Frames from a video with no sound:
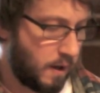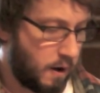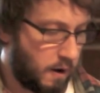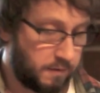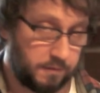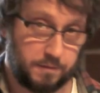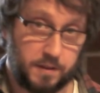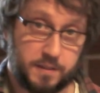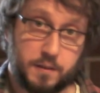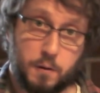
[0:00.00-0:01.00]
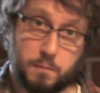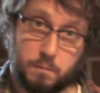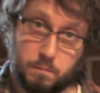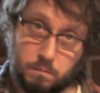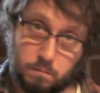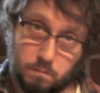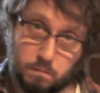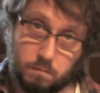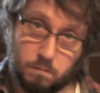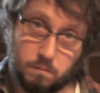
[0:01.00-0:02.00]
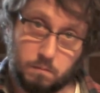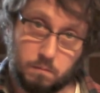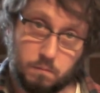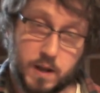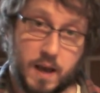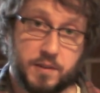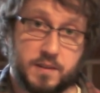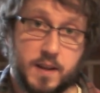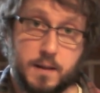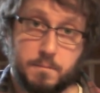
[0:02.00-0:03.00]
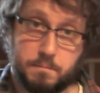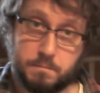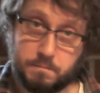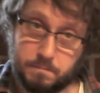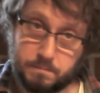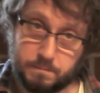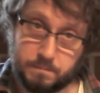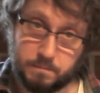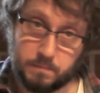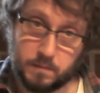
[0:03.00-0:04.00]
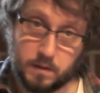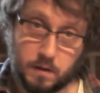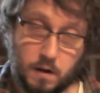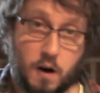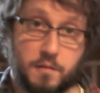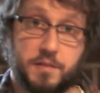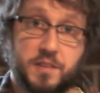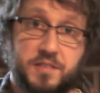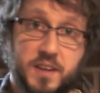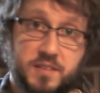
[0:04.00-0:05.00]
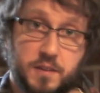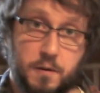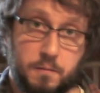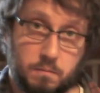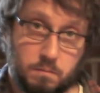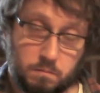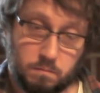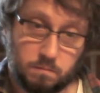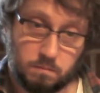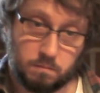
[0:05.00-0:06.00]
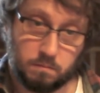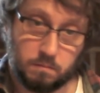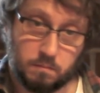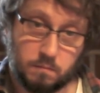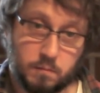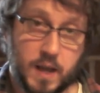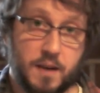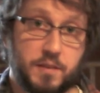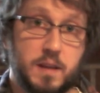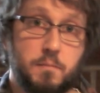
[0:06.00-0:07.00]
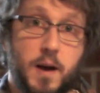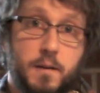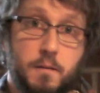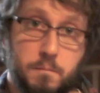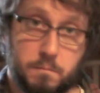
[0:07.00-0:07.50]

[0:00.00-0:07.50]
Off of the 5th note, we have a D. Off of the 6th note, we have an E minor.